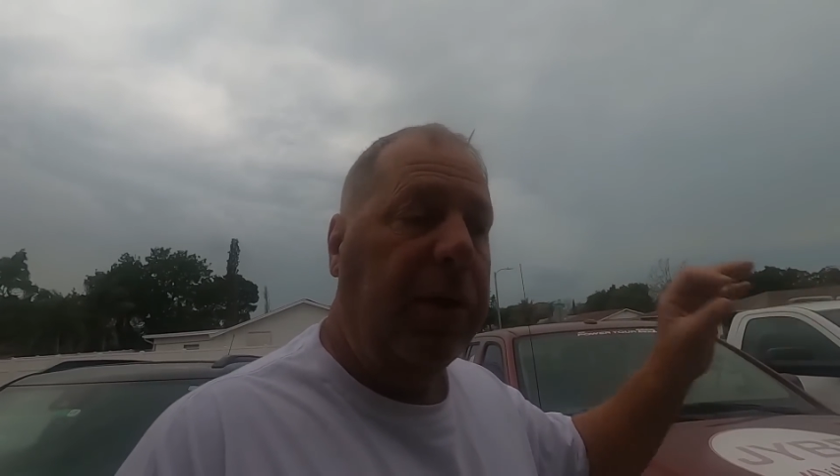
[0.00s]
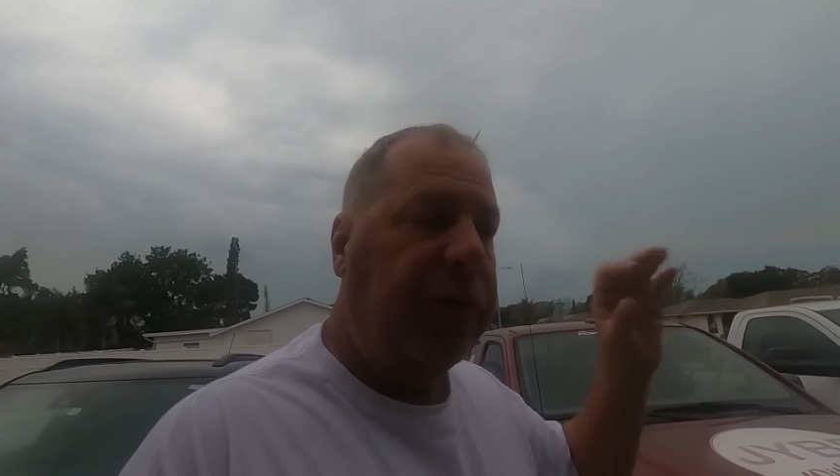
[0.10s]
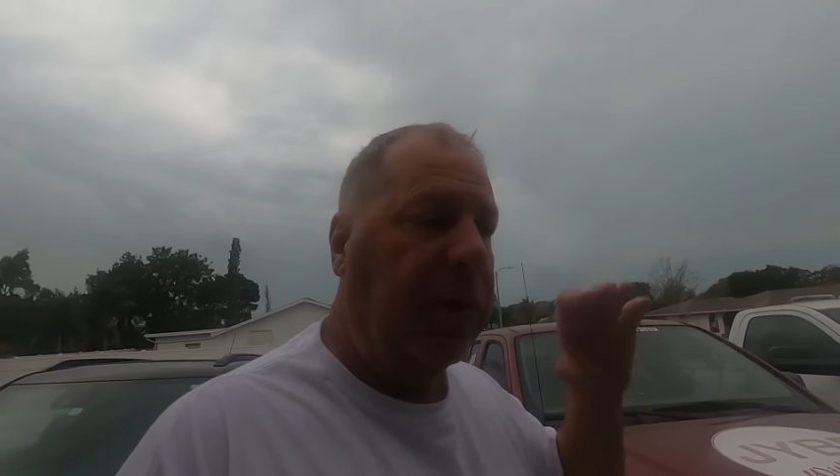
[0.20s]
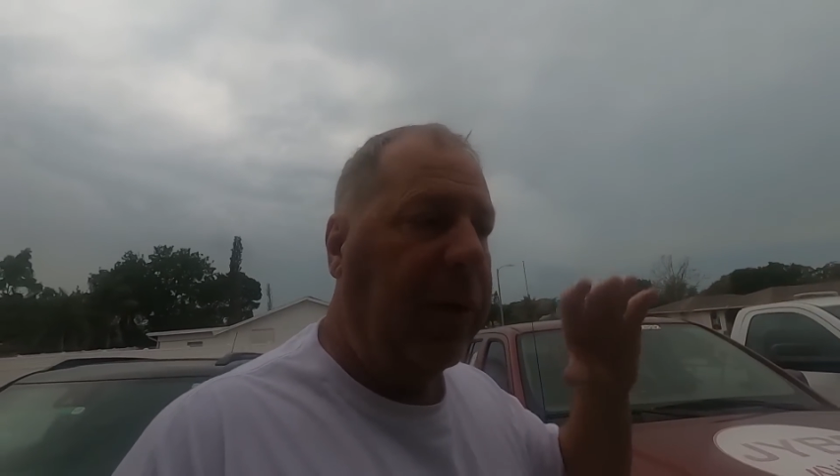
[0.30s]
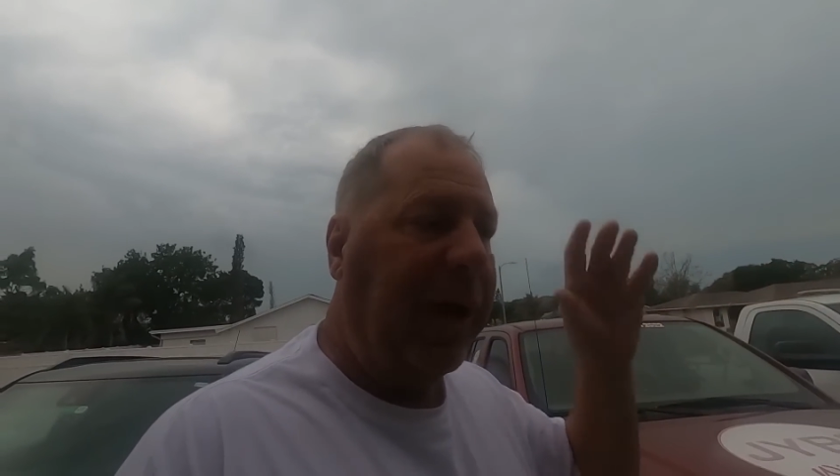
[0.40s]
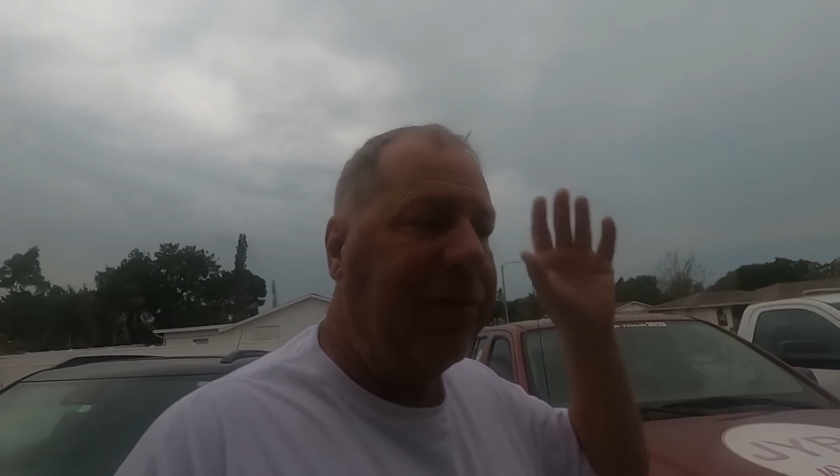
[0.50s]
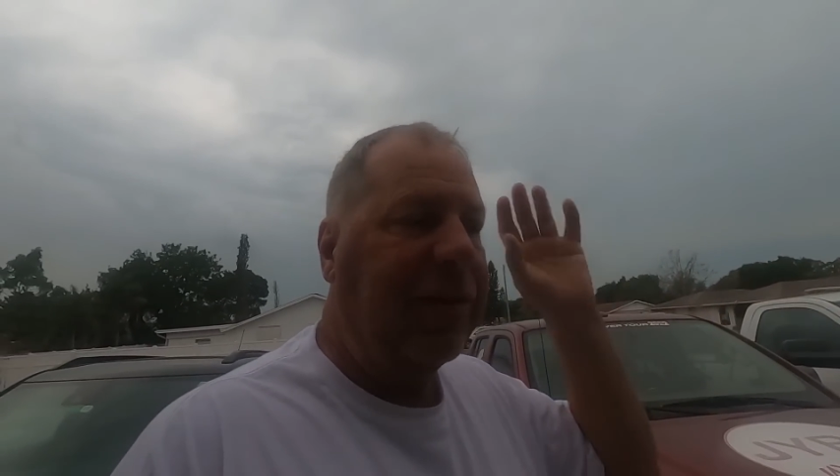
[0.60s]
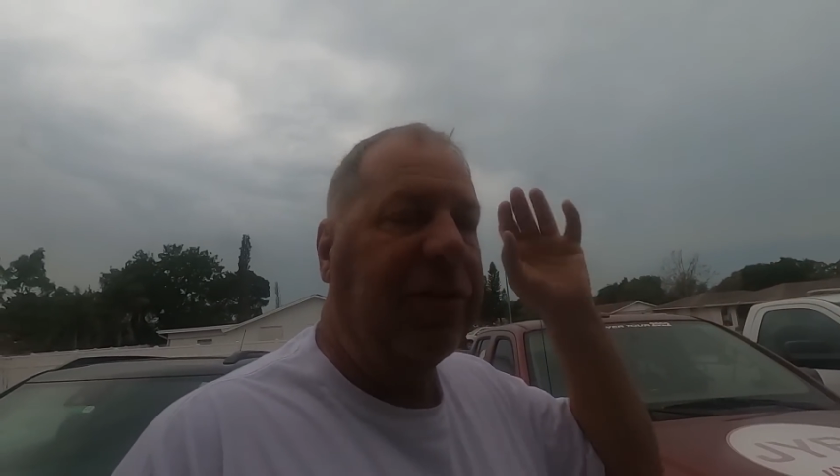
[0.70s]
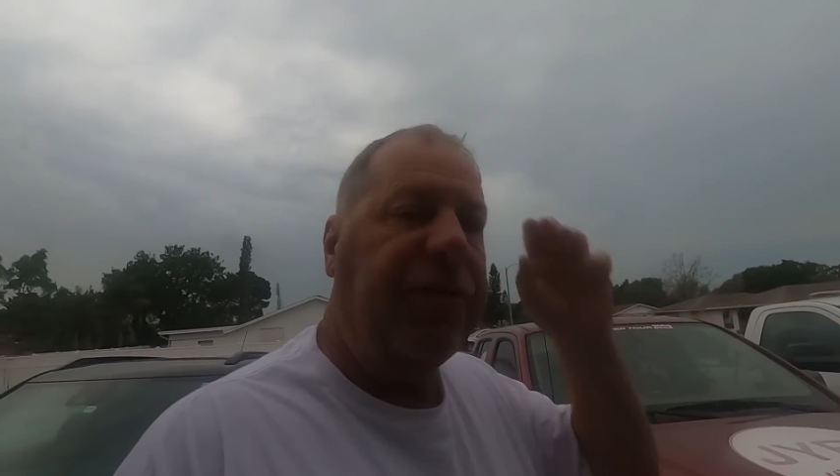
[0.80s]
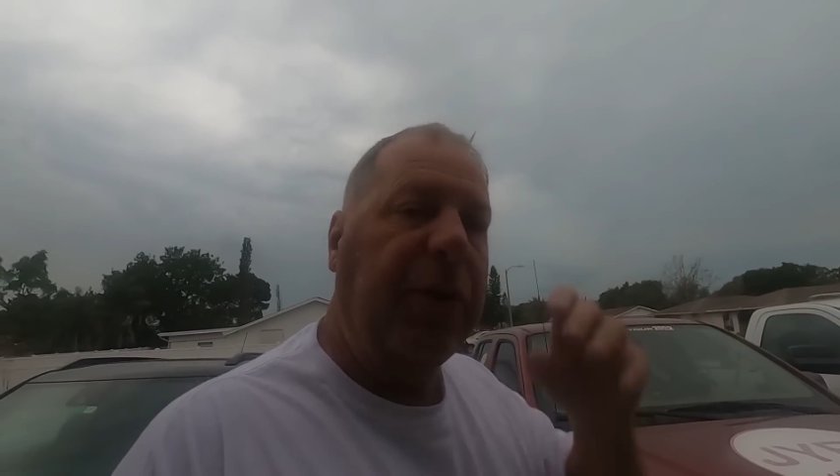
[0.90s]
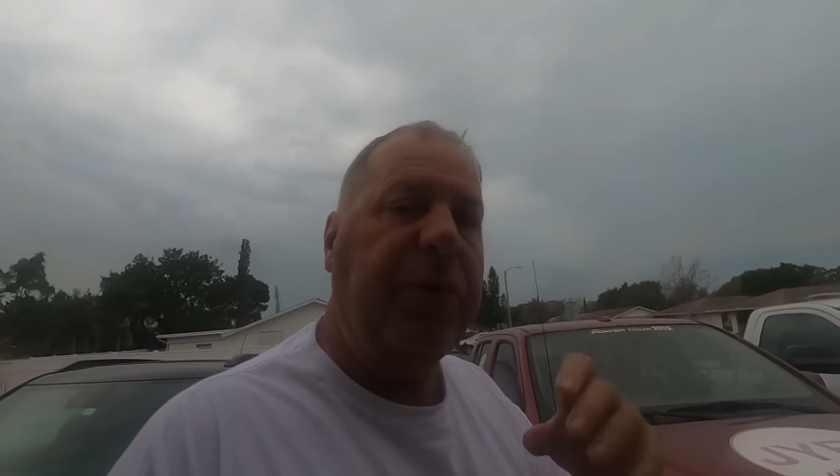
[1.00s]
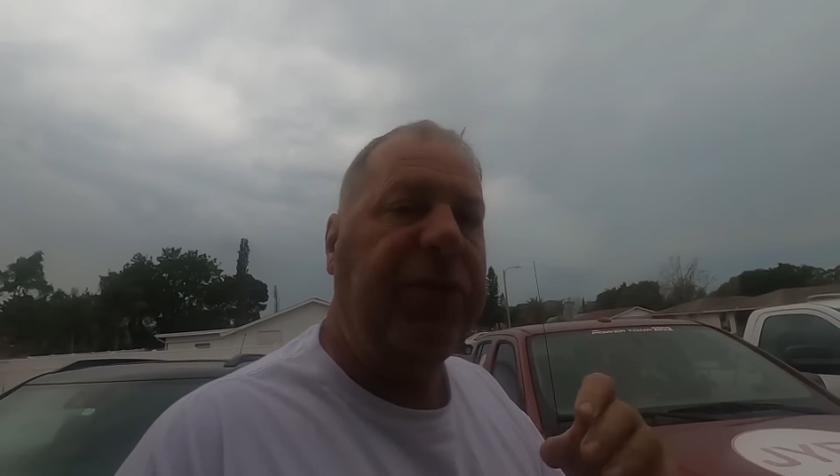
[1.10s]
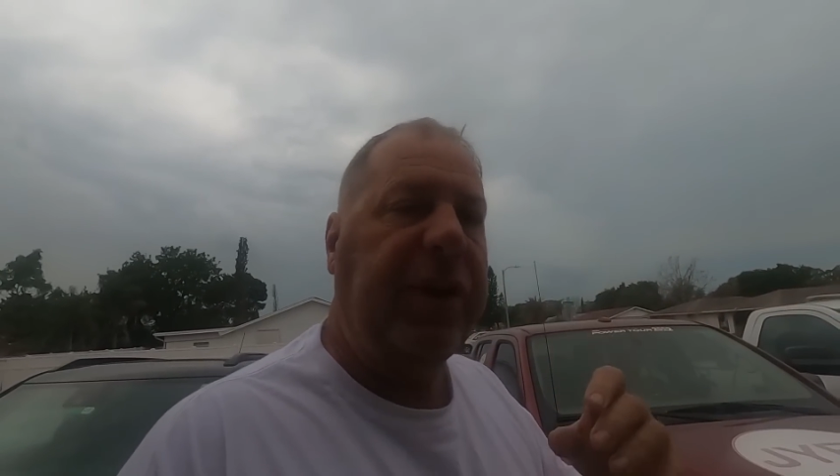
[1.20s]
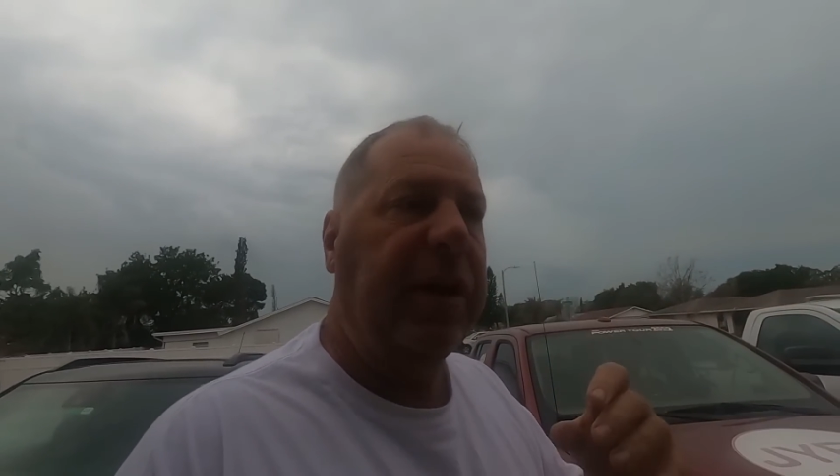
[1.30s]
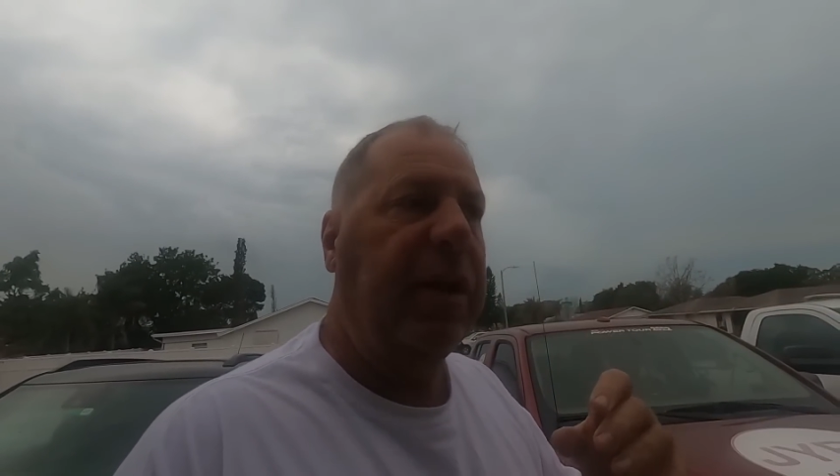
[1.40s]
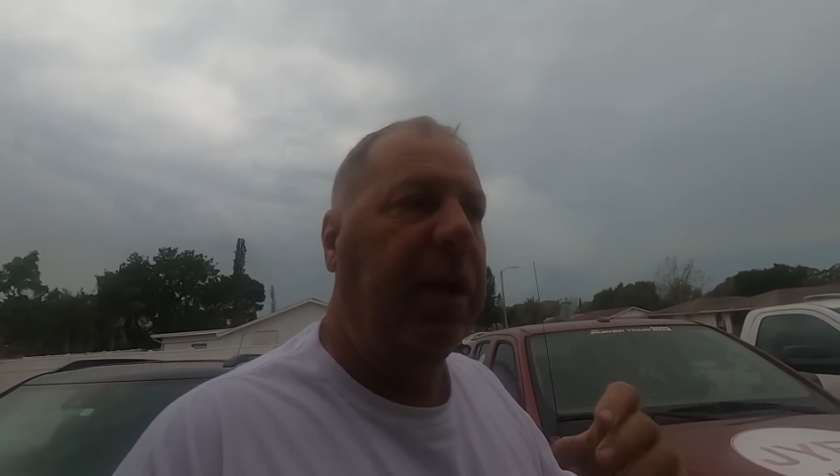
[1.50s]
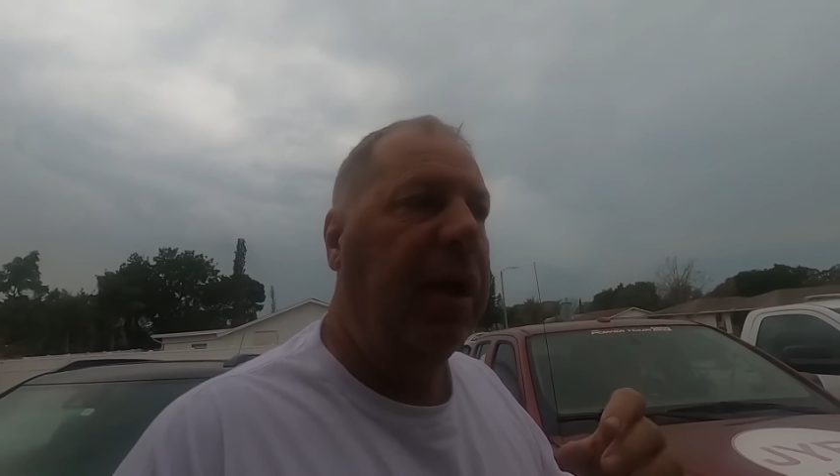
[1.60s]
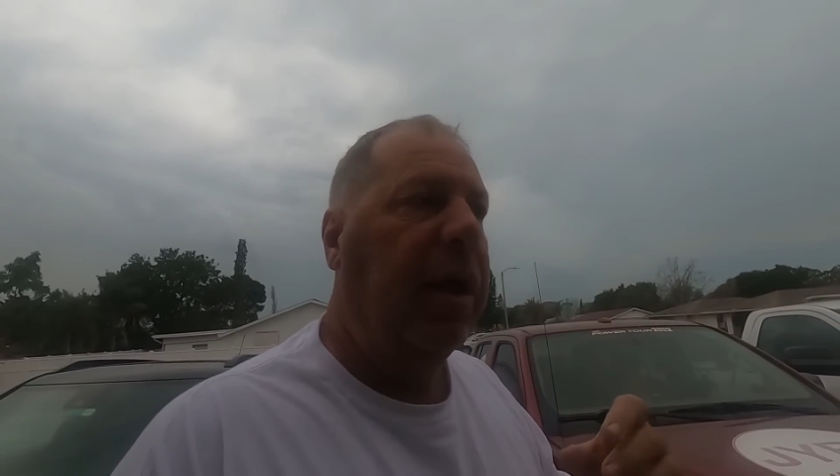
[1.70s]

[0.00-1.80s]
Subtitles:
So as an associate,